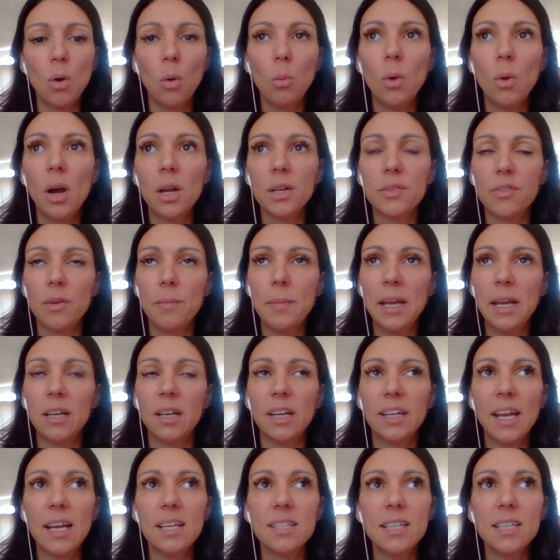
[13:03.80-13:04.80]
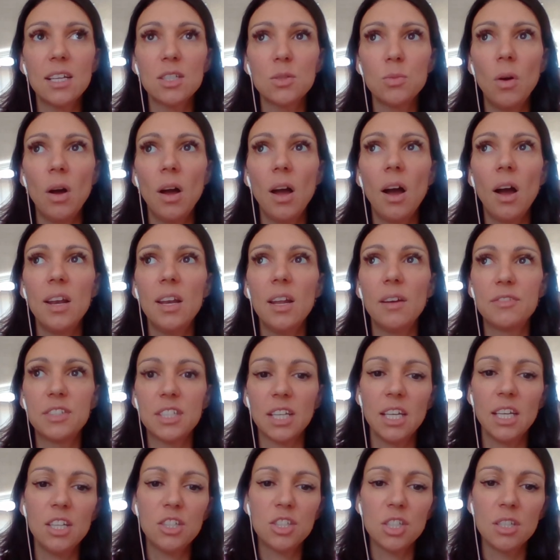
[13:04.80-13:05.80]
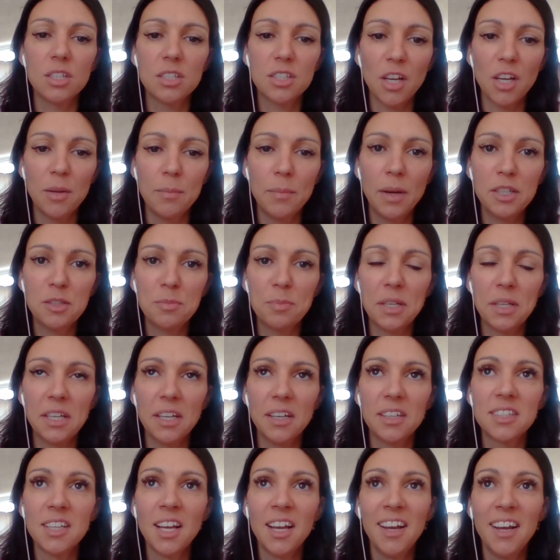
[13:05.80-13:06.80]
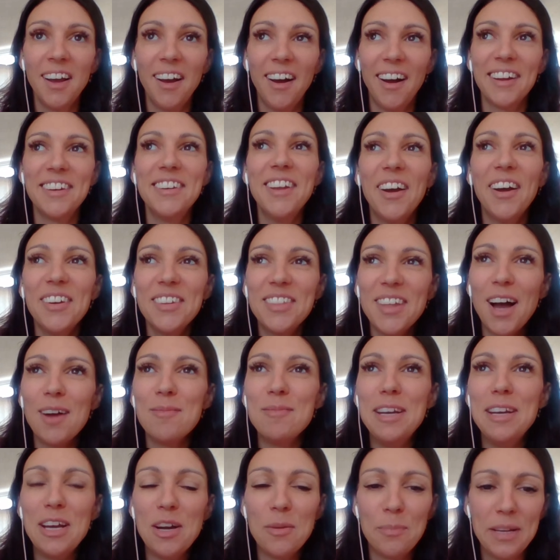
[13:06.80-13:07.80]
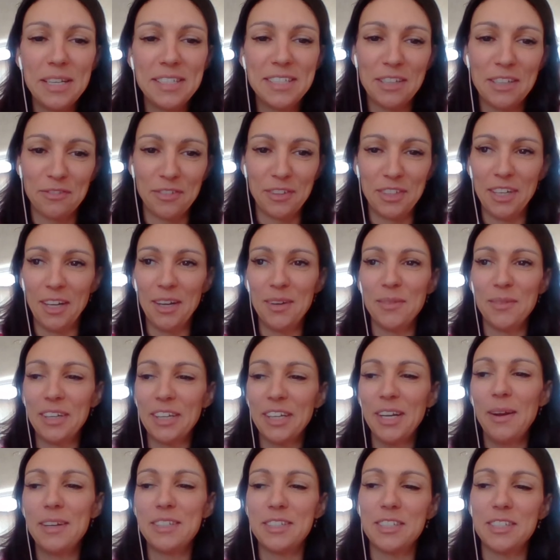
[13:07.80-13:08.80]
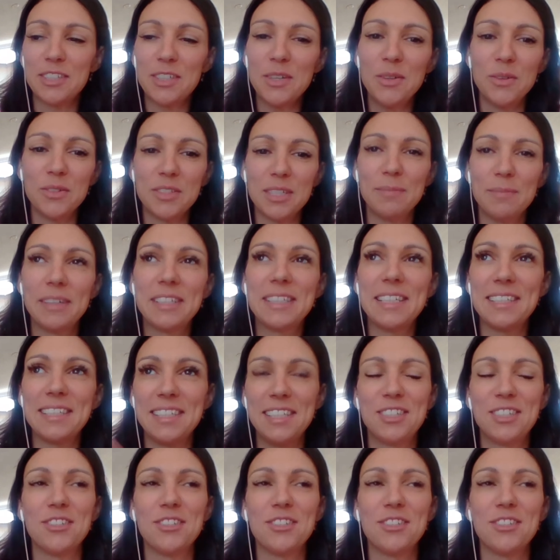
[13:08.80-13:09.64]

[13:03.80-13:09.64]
what worked for me, and I guess that's why I love teaching so much because I know that I'm a little bit different. Like when I go into schools in my Disney